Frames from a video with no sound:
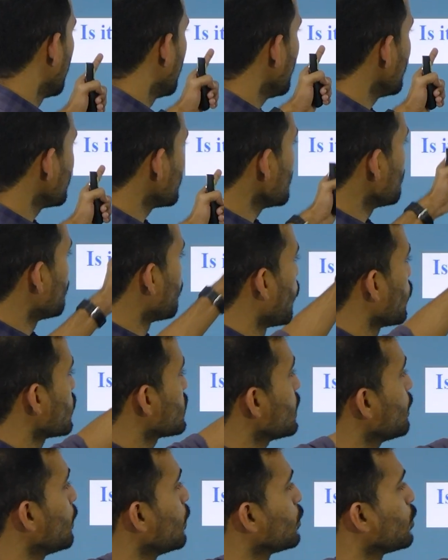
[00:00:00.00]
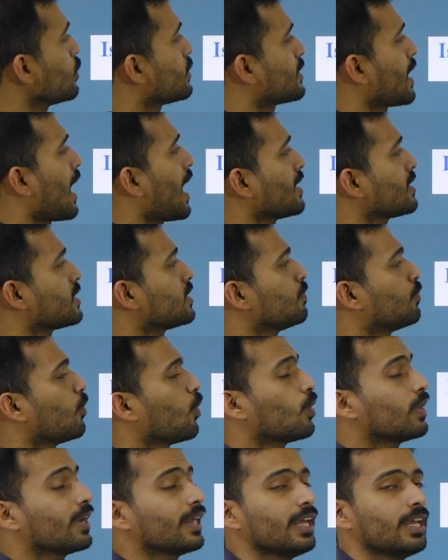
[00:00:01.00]
is it possible to charge
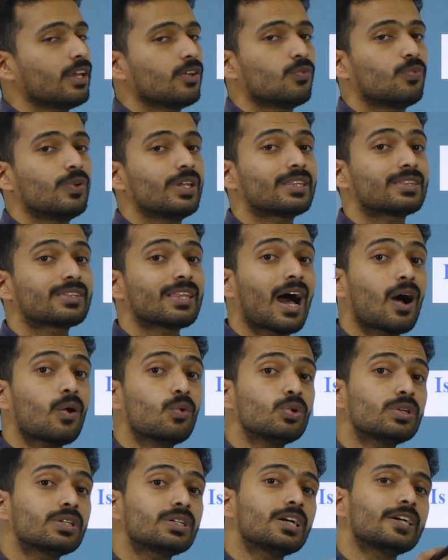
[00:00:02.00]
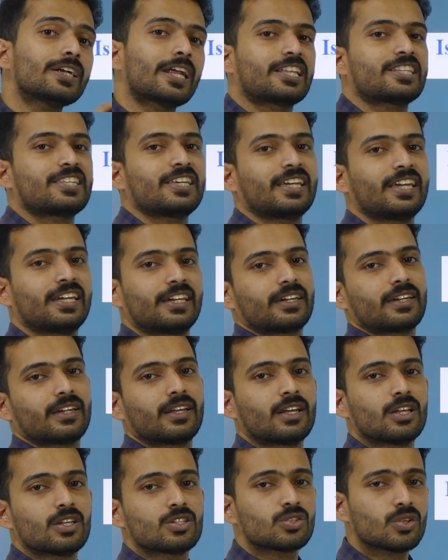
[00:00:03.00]
body without touching it?
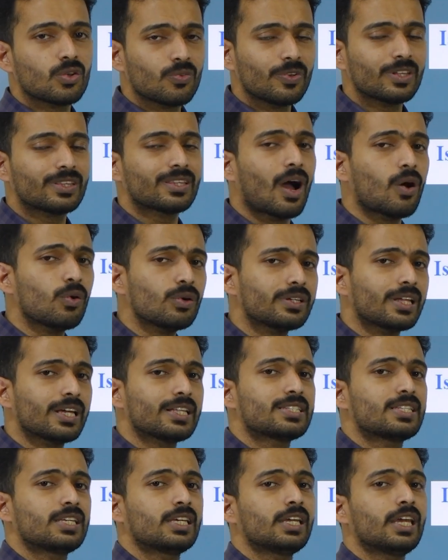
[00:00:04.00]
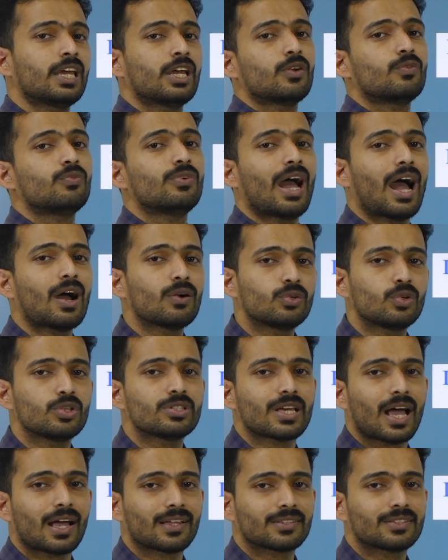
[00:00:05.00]
So without touching, we have to
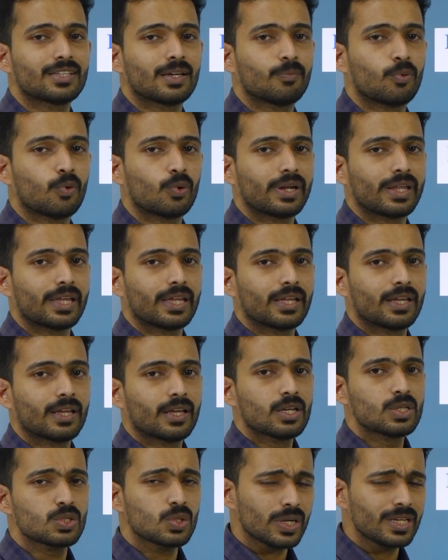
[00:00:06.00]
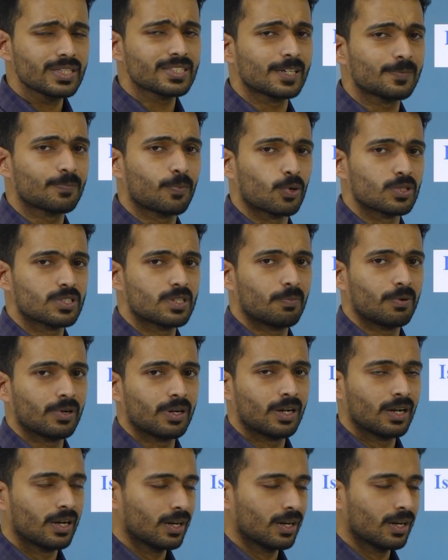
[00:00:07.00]
charge a body. So is it possible?